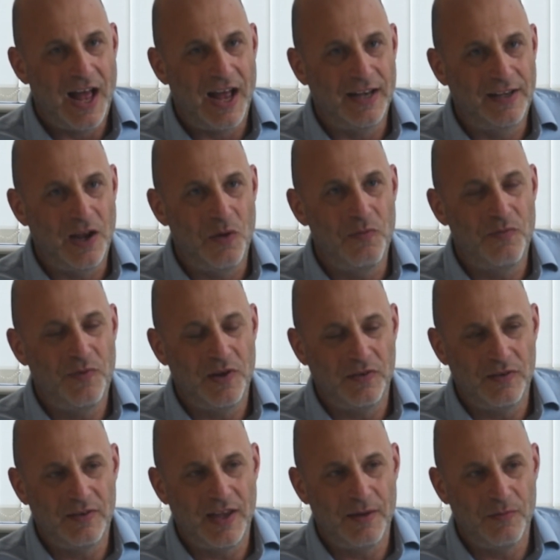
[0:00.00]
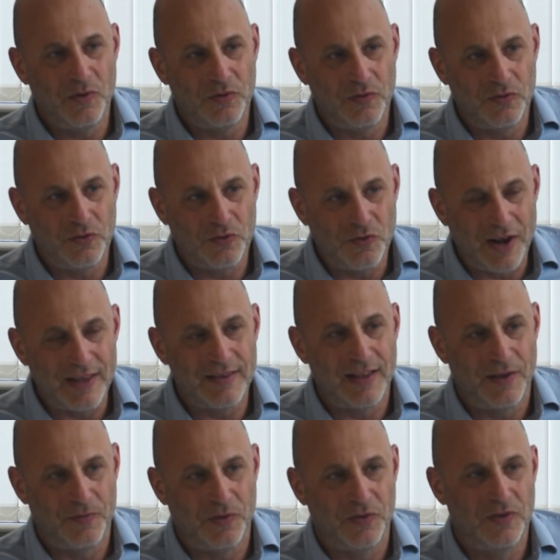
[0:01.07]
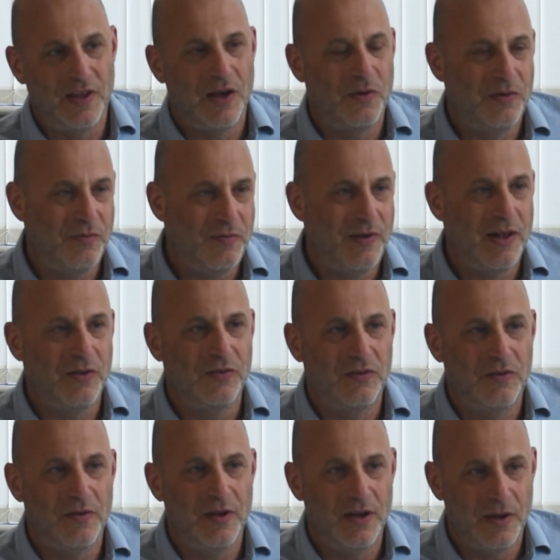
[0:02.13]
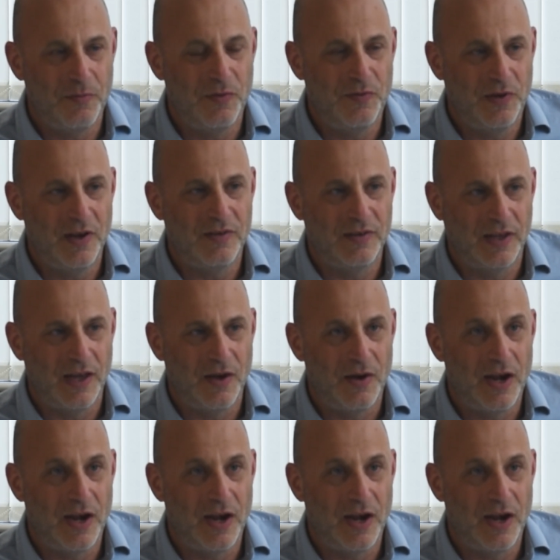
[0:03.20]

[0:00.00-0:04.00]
I don't feel the same lots of stress levels that I would have felt a number of years ago.